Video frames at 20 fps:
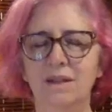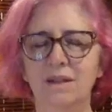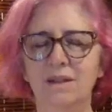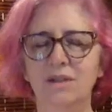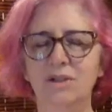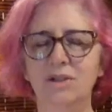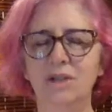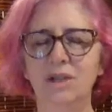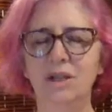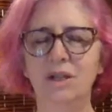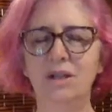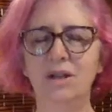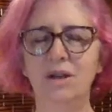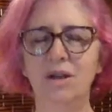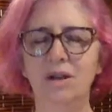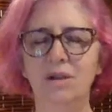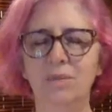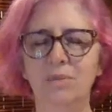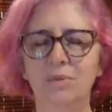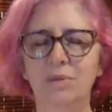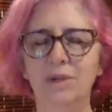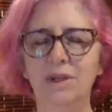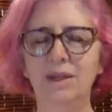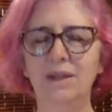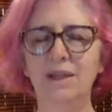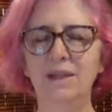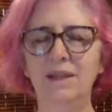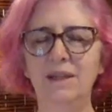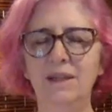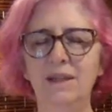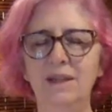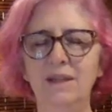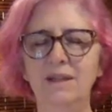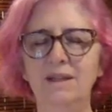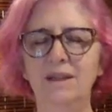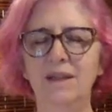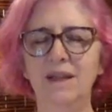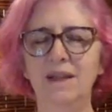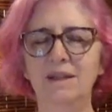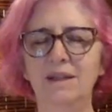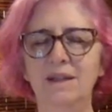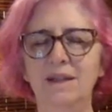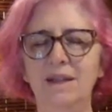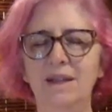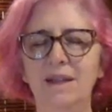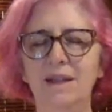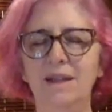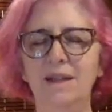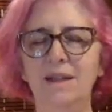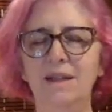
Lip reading: Qigong breathing technique.